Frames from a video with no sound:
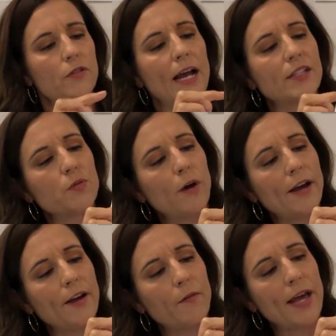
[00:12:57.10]
That's
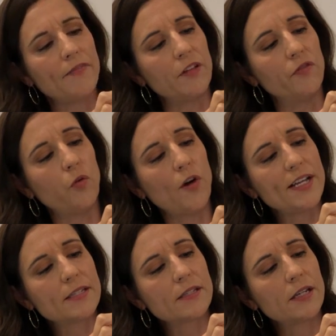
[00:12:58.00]
why we have the
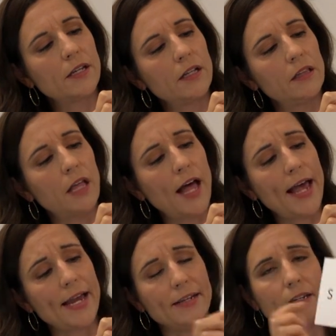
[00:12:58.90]
voiced
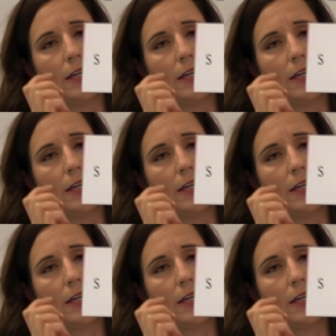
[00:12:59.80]
line